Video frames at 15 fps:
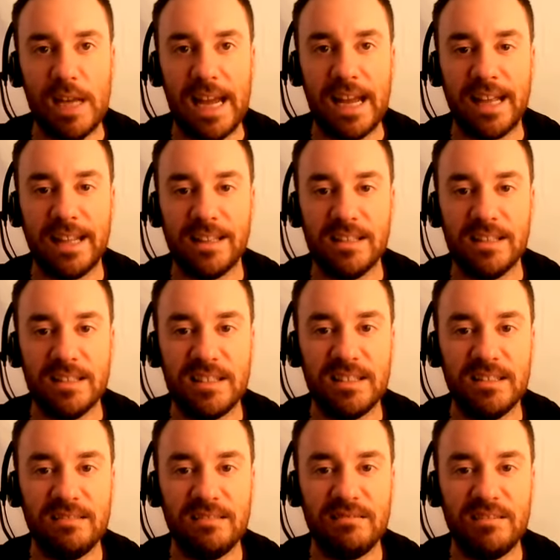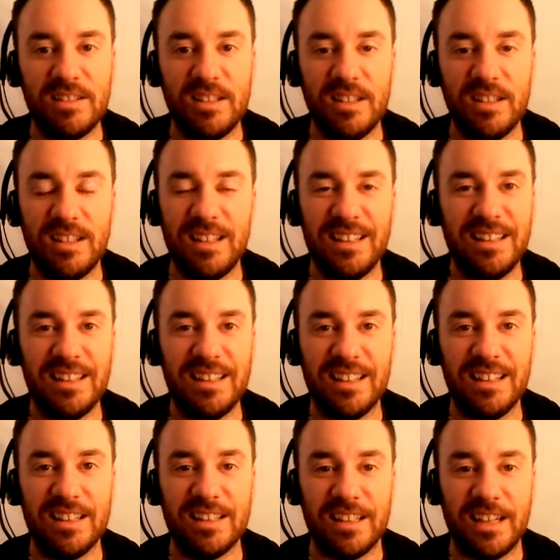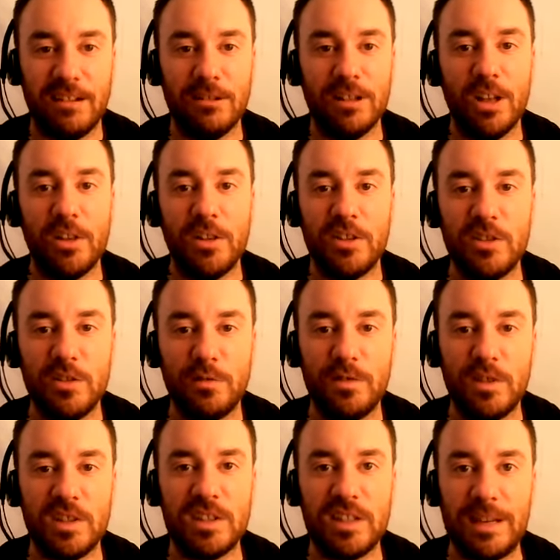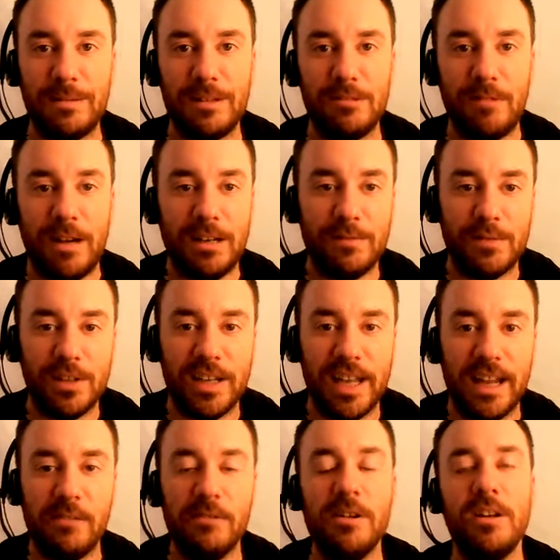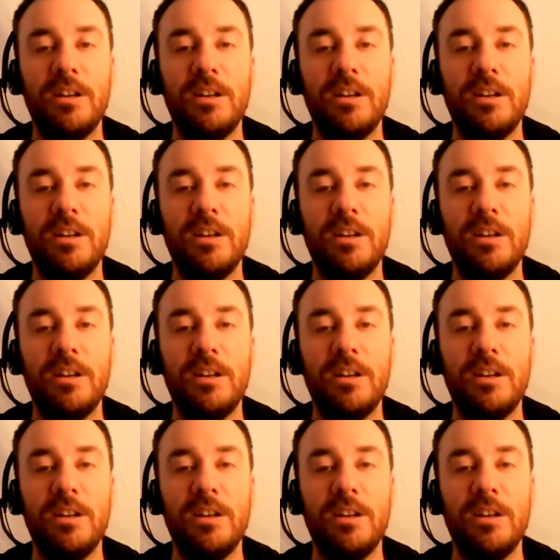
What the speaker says: And a lot of the stuff just seemed irrelevant now